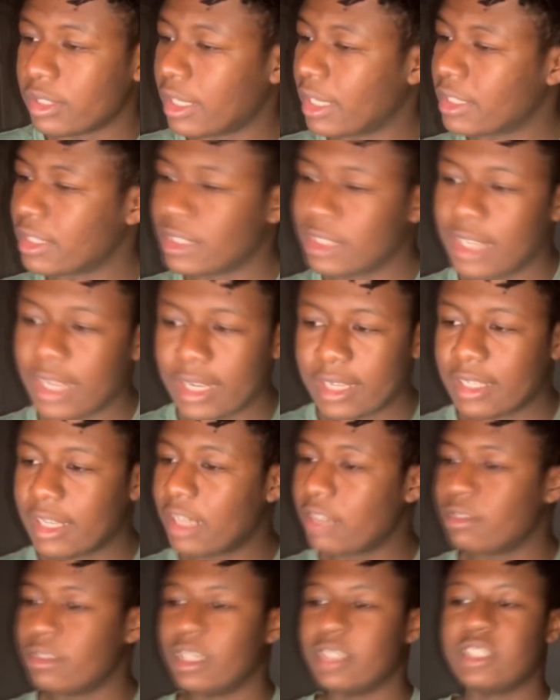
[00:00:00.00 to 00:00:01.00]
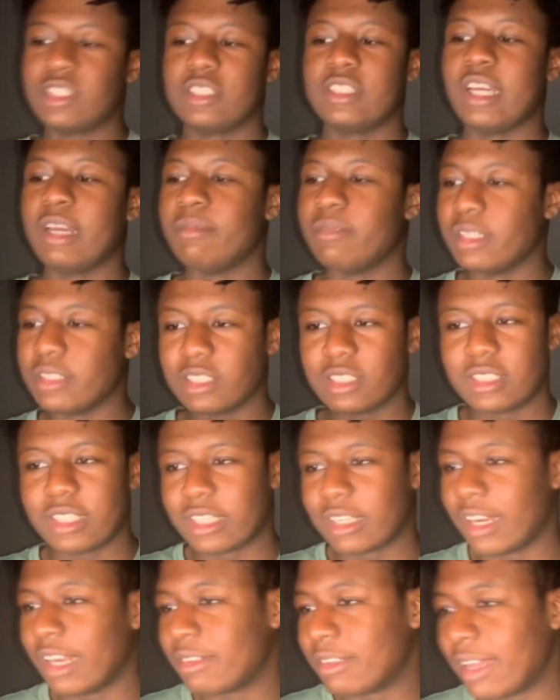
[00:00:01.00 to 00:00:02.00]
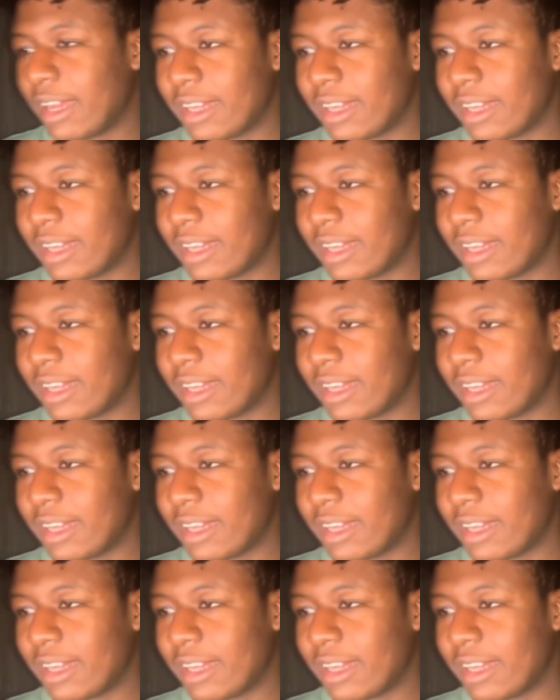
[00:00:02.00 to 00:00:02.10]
Let's just think of that.